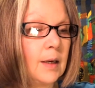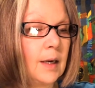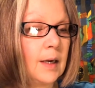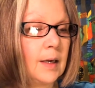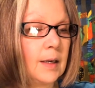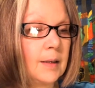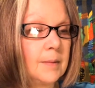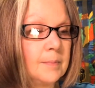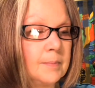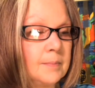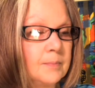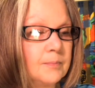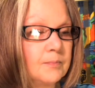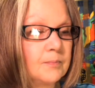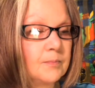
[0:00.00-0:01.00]

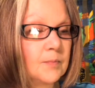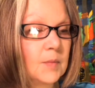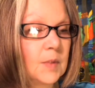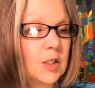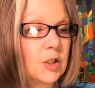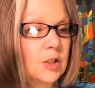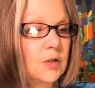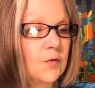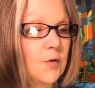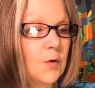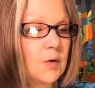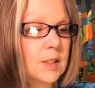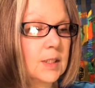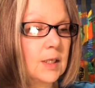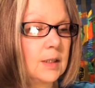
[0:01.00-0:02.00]
Um, just
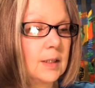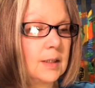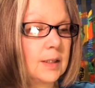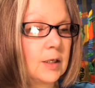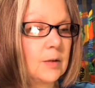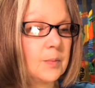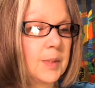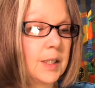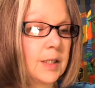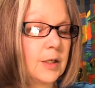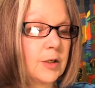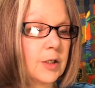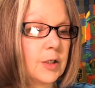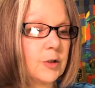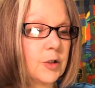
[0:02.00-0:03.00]
focus on the little bit
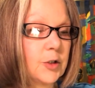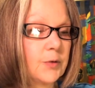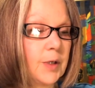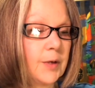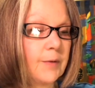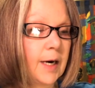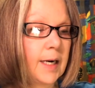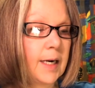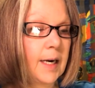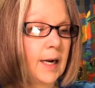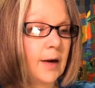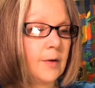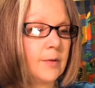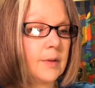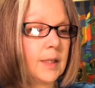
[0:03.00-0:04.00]
that you're doing right
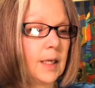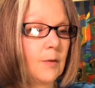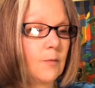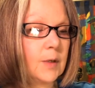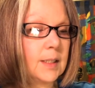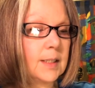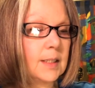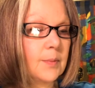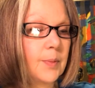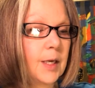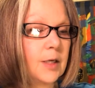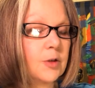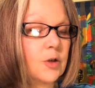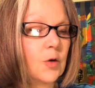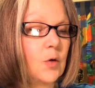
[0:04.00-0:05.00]
now. Then once the
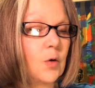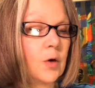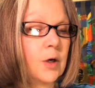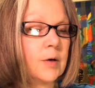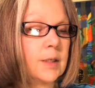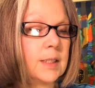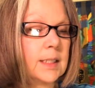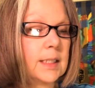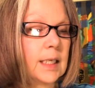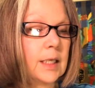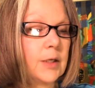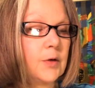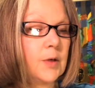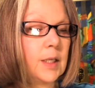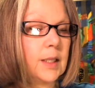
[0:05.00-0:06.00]
page or corner is done,
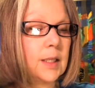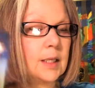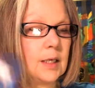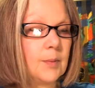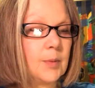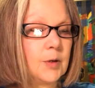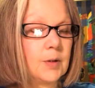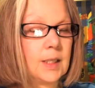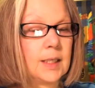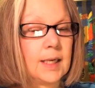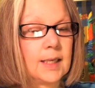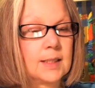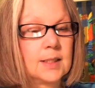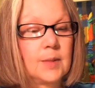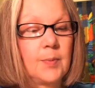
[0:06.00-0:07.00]
you can think about the
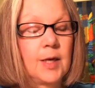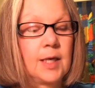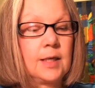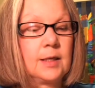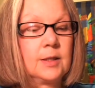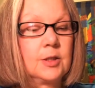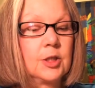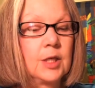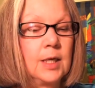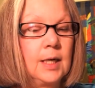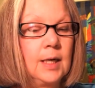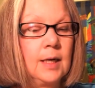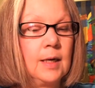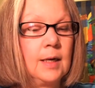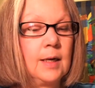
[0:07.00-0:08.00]
next page
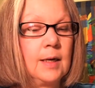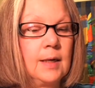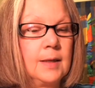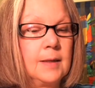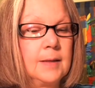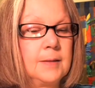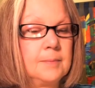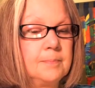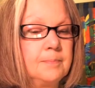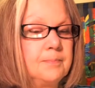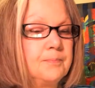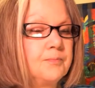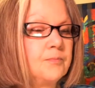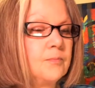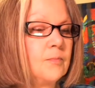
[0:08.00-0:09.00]
um,